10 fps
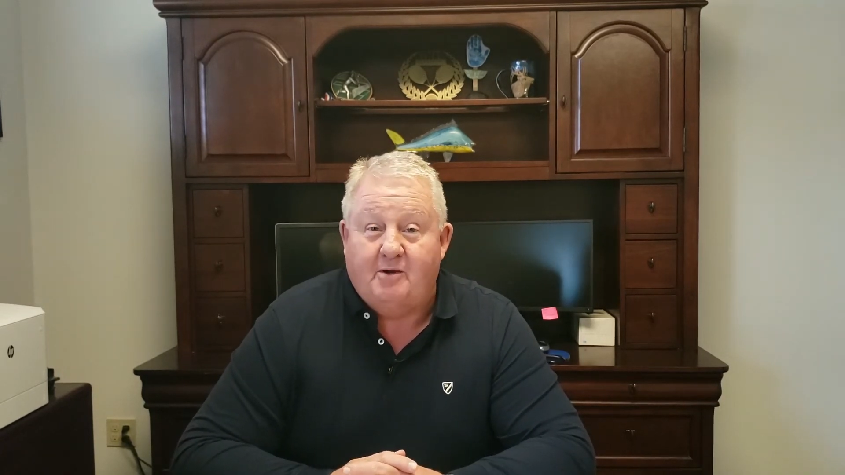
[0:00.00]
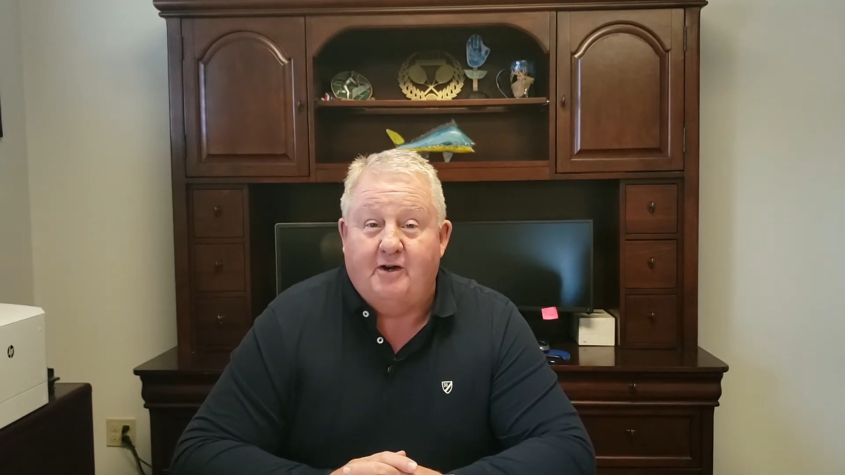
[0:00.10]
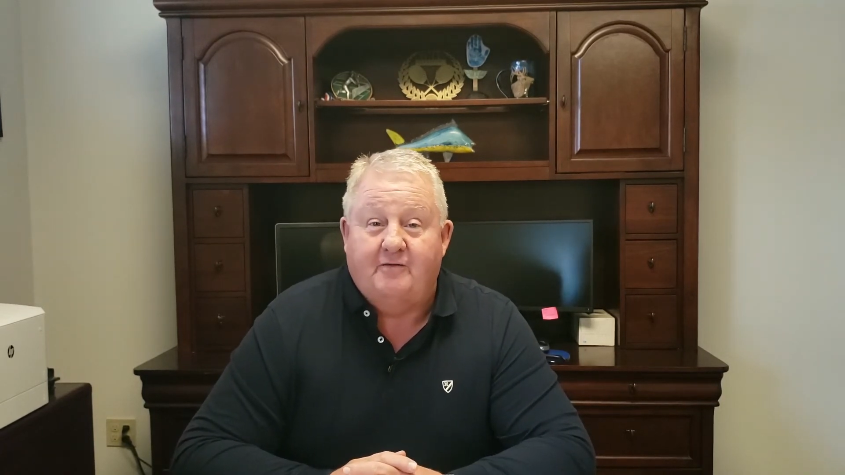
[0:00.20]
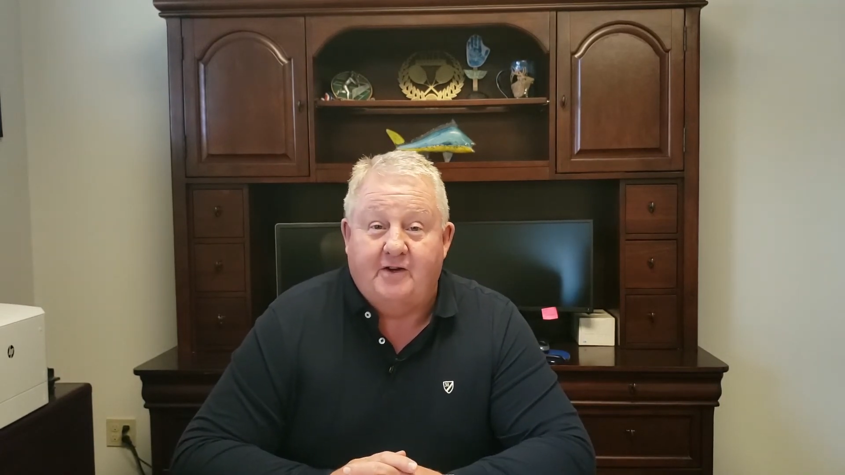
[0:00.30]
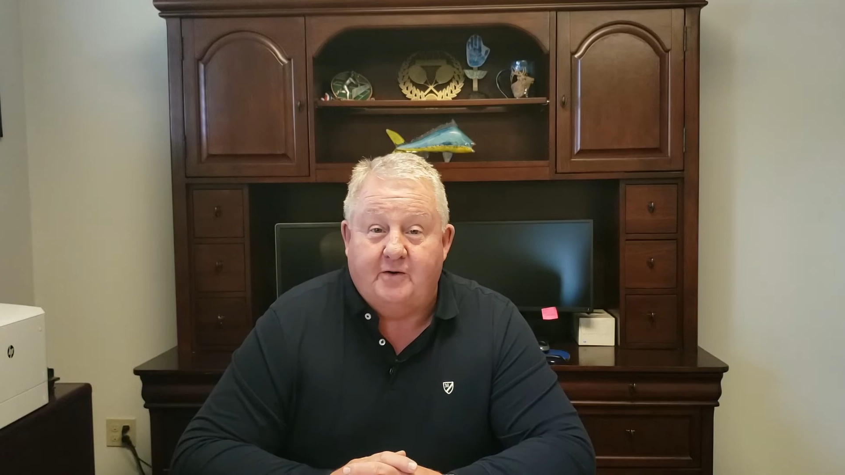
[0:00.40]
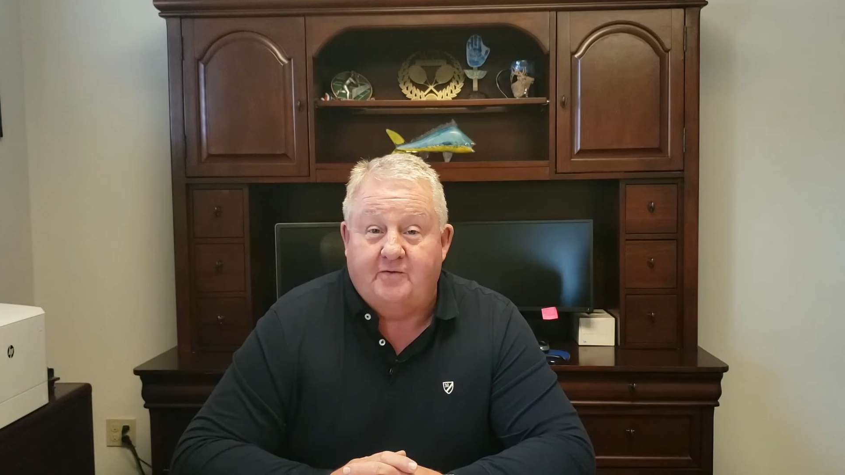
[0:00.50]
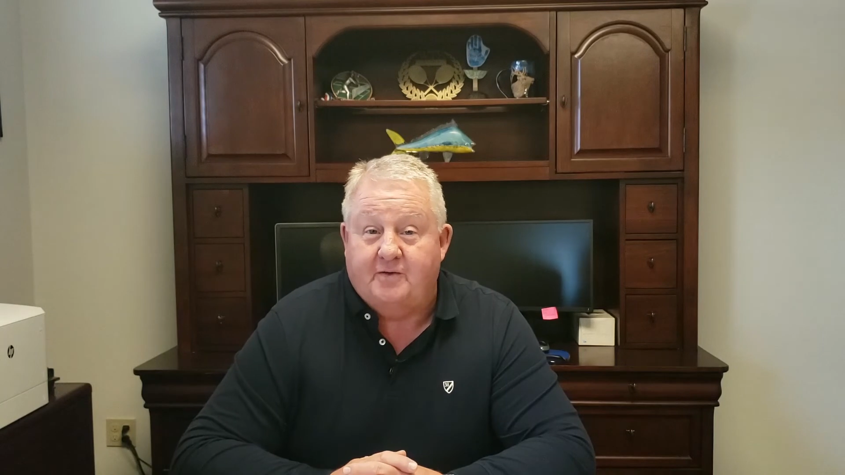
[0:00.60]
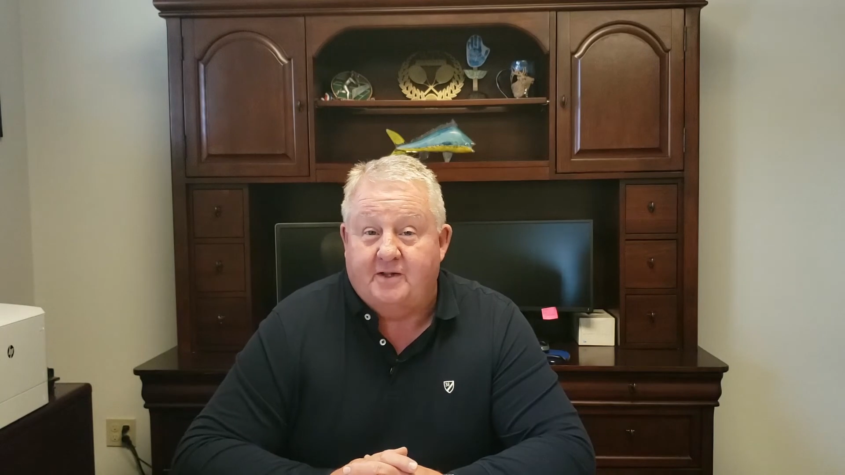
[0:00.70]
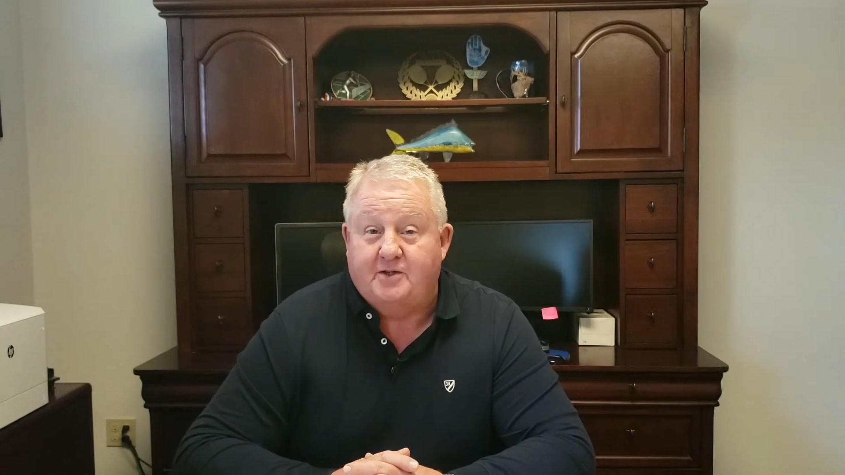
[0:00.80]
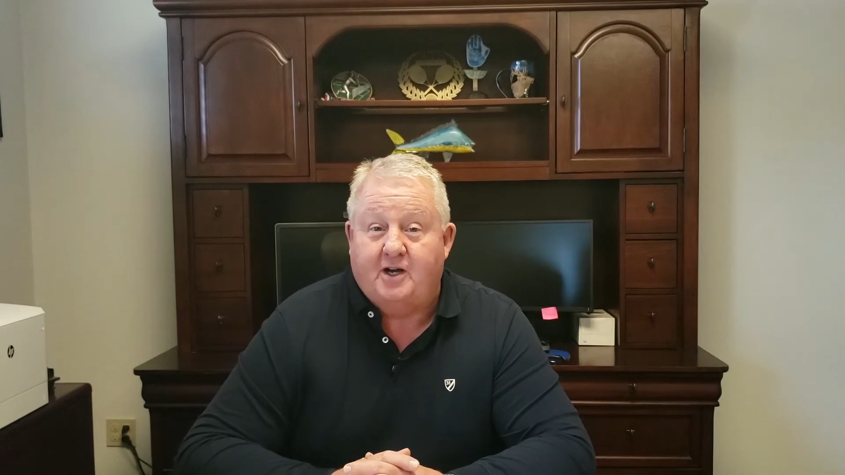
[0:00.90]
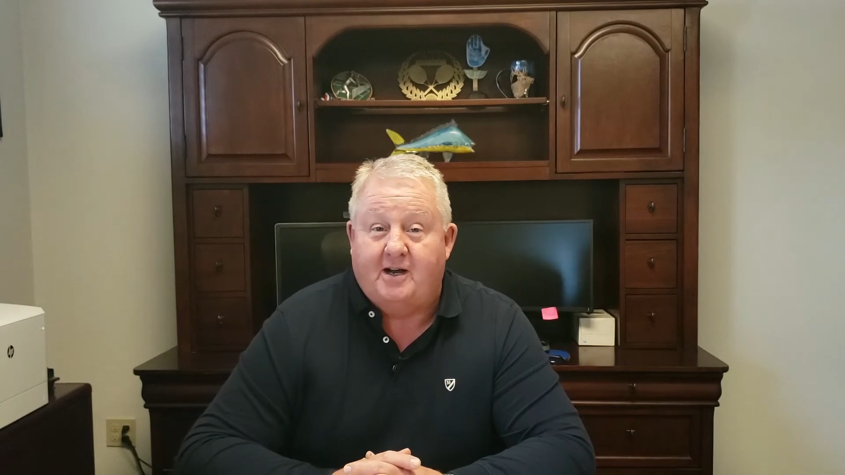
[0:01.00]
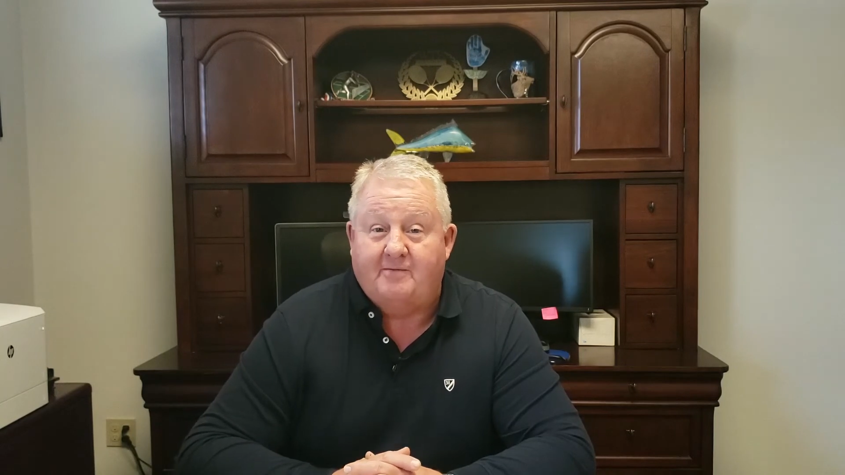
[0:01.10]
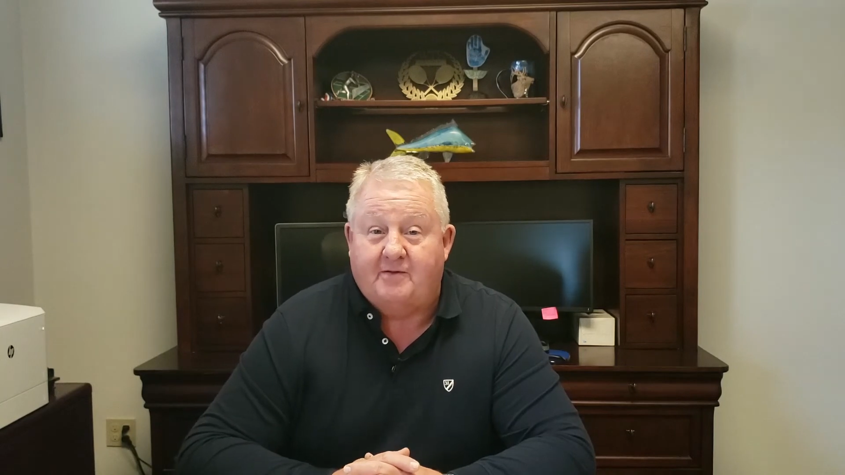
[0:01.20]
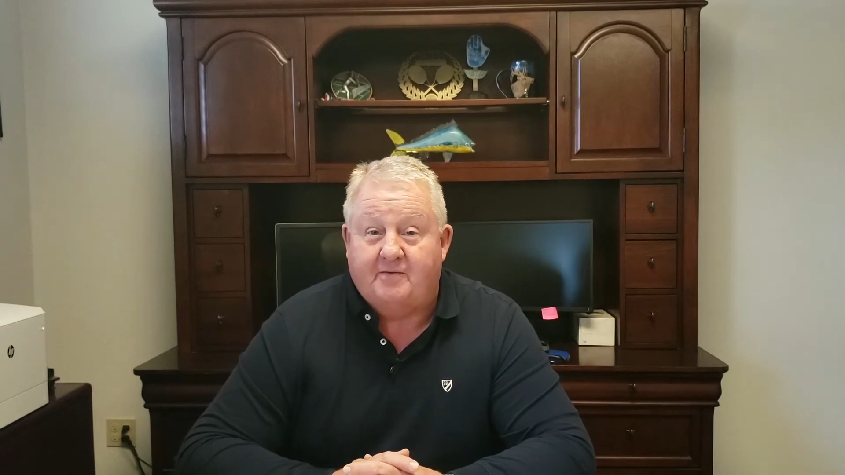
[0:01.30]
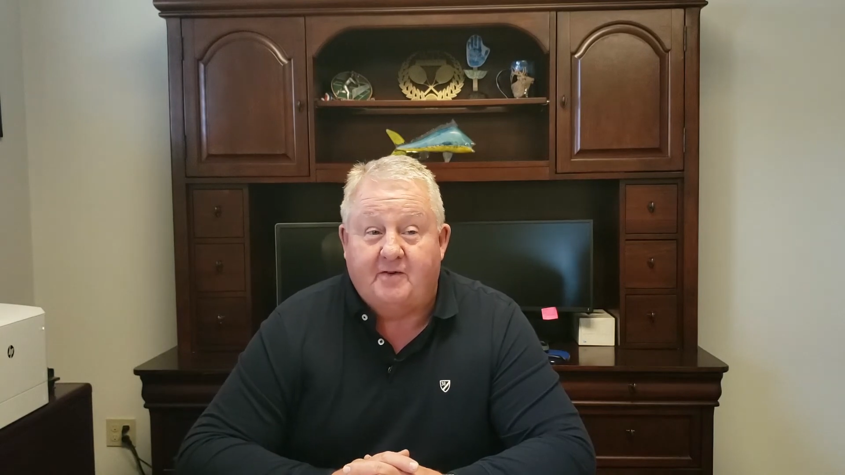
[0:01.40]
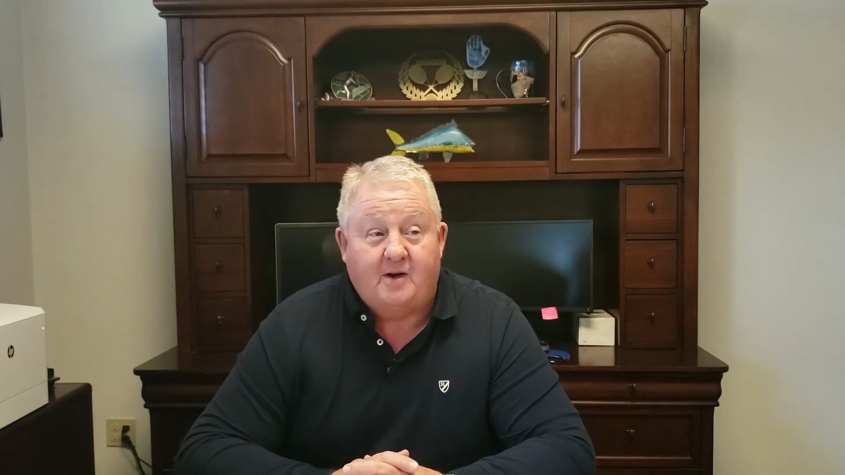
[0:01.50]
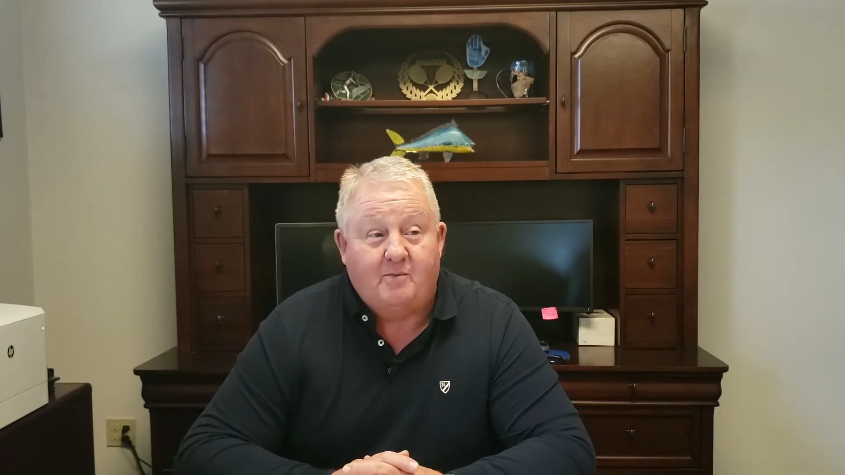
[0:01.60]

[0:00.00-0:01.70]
interview for the job for Farm